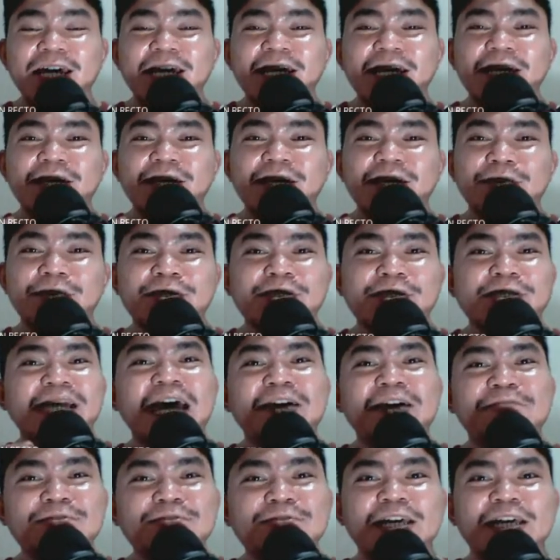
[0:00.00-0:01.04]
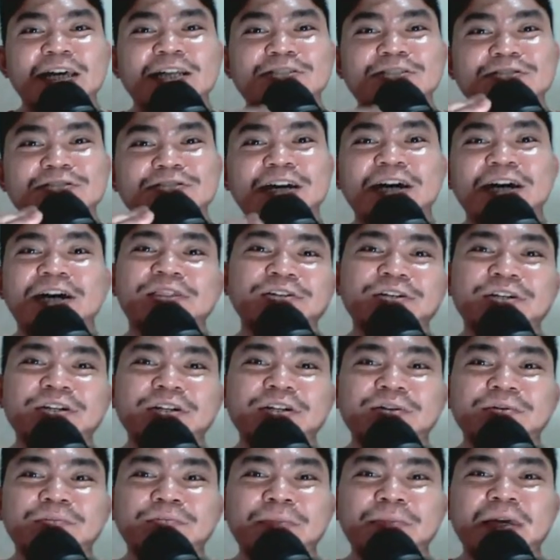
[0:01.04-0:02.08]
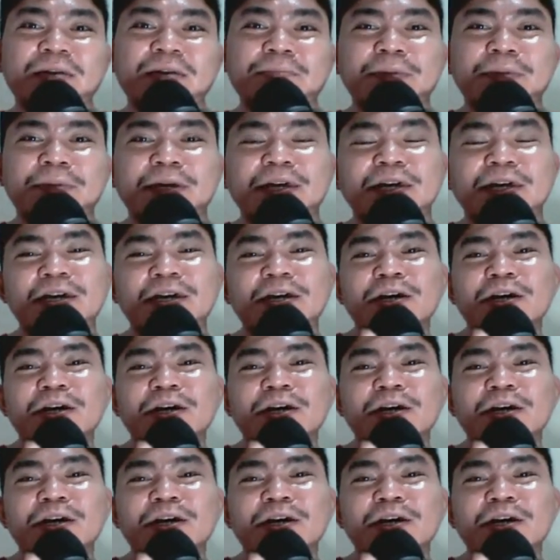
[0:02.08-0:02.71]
We just have to stay together, maybe